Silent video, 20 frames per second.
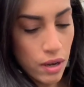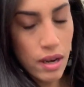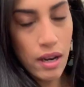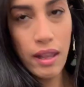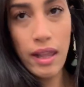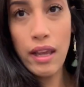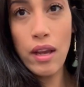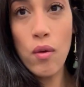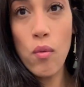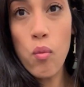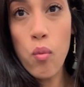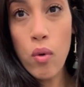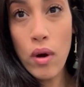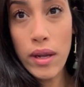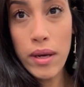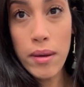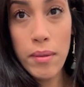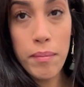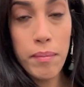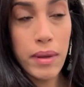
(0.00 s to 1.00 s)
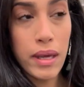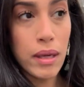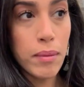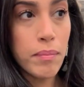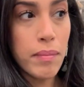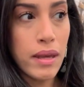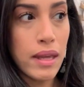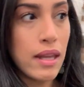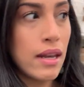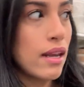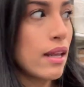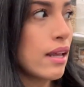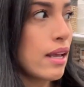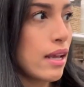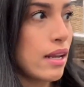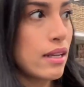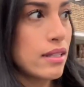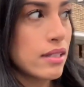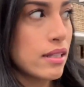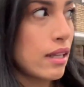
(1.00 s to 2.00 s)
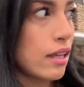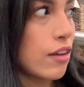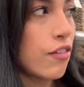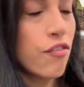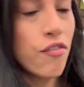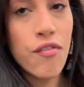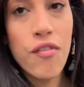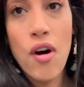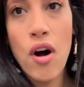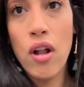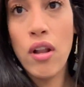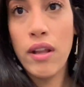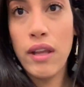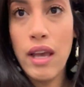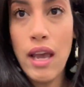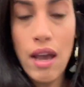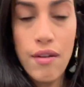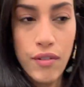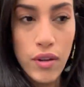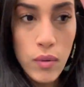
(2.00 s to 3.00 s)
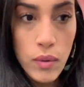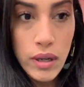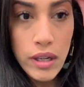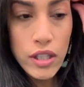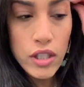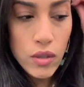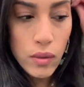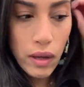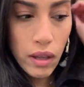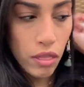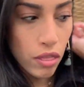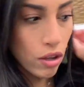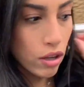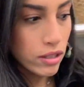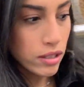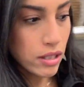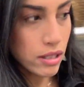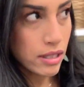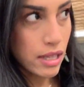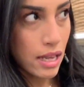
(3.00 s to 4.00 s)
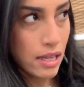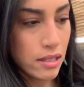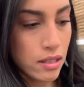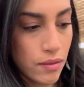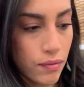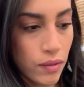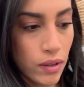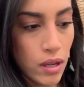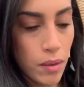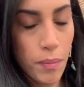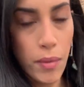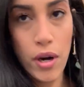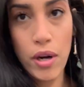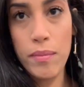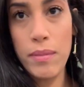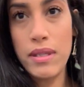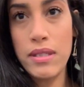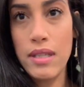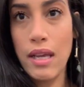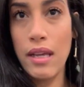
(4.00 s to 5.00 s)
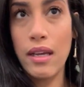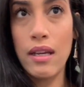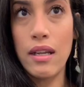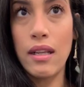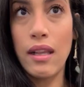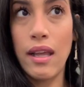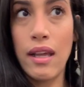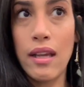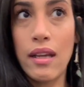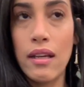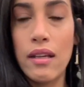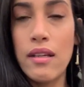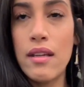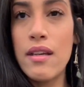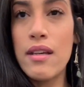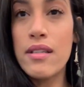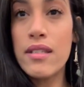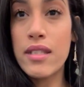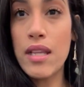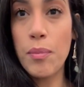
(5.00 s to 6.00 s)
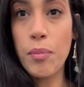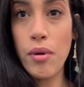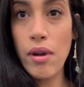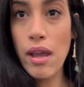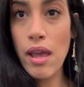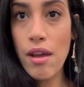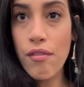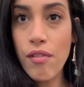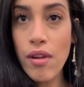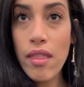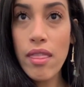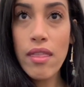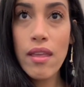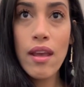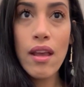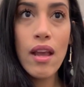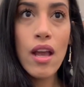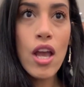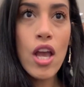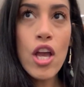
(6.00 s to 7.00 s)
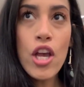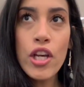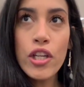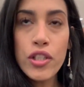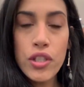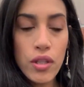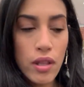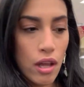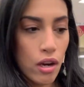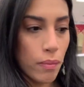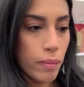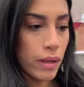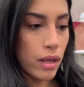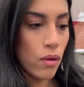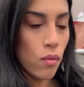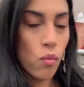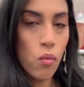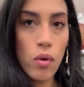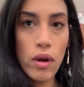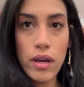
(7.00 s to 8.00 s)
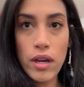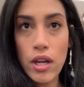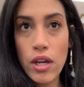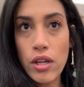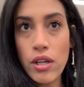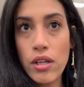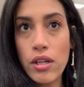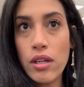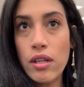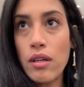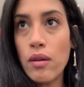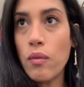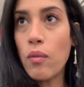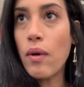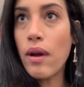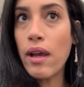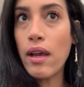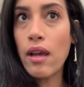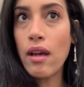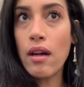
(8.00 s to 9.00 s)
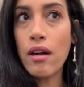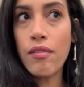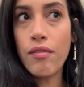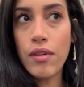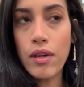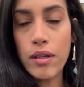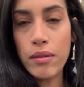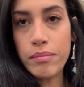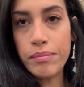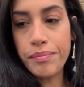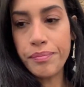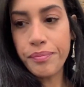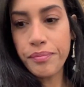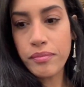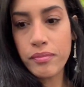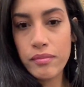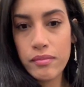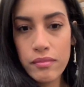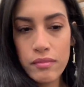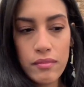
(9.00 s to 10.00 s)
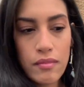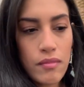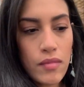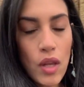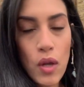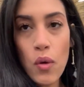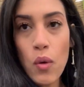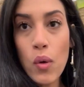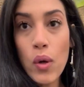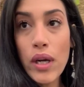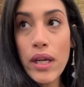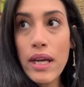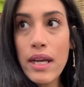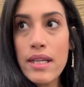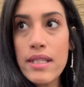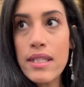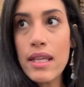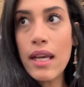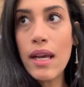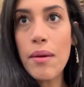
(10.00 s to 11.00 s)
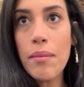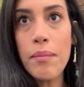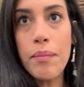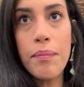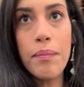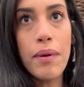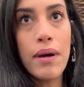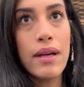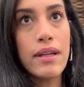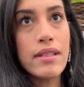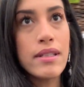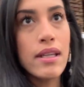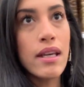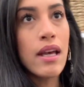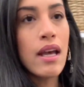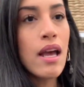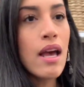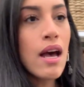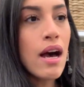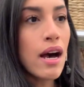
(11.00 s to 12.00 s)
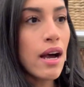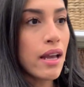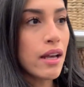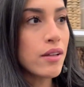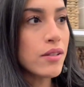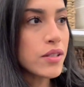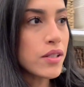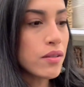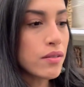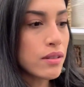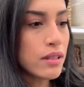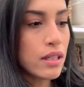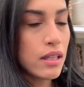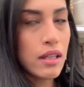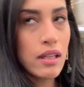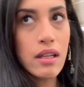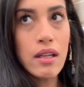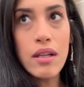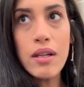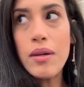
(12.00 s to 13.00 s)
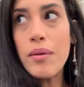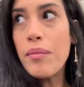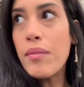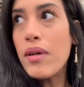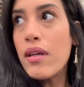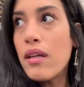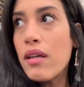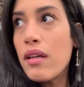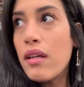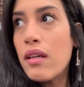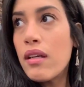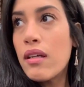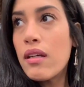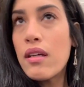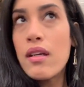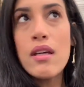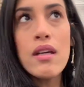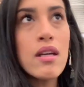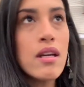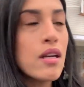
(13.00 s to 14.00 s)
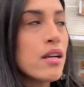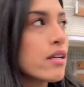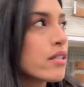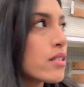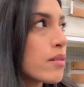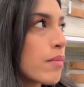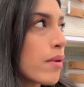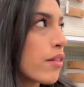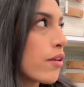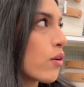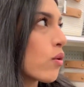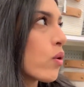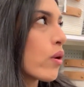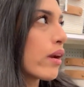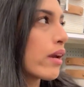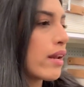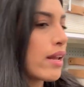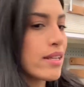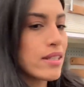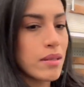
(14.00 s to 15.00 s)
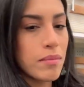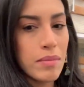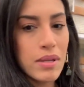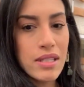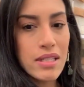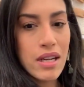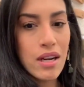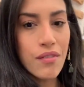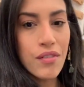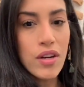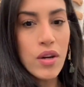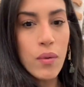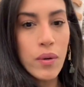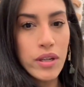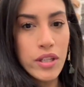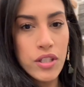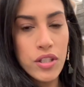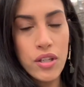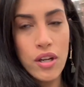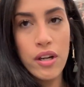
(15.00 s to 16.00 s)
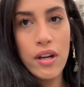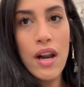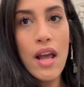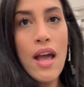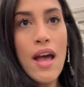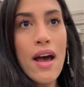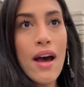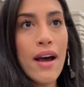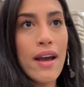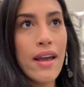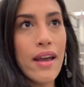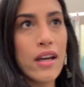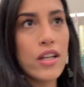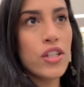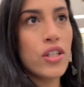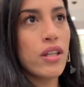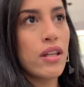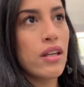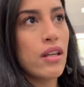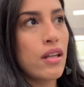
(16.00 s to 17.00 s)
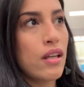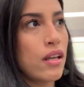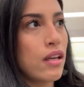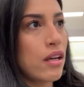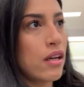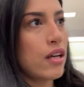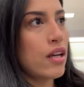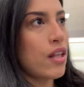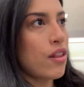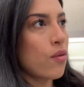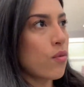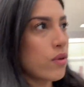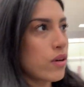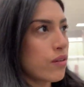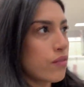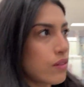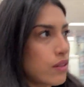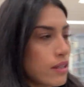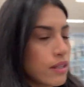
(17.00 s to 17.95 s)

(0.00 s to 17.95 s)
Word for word: in like one big bin and it's like falling everywhere. So I thought since it has different compartments, I can like separate everything, so that would be one good way of organizing them. But I also need some other organizing bins. I don't even know where to start. I actually need another one of